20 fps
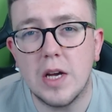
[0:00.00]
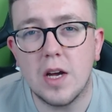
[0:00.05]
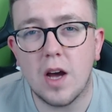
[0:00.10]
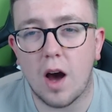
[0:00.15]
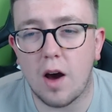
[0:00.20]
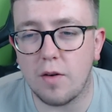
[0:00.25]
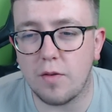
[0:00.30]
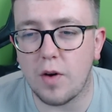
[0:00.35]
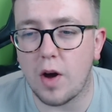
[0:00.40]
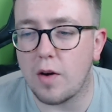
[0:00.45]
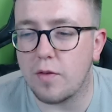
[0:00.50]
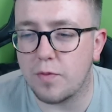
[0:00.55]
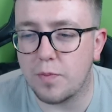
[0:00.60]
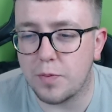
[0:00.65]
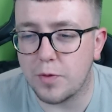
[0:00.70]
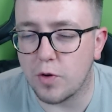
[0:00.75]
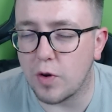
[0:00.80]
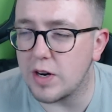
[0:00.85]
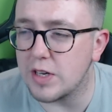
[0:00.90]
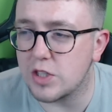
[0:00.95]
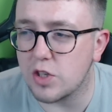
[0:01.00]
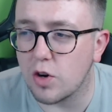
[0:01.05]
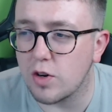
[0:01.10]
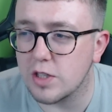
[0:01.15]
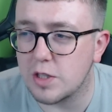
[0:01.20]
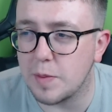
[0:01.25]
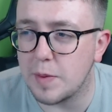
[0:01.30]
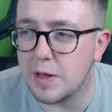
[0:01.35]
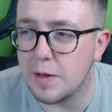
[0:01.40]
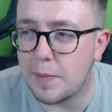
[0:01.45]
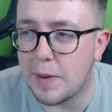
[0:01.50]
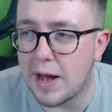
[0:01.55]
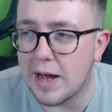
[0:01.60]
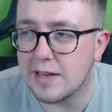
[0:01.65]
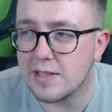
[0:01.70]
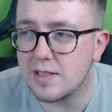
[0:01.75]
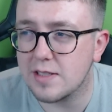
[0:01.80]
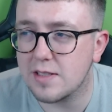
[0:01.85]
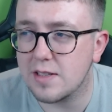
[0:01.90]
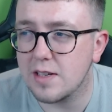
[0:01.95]
I've criticised him in the
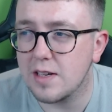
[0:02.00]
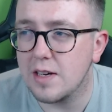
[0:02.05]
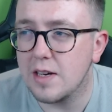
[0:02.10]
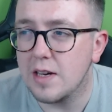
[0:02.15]
past.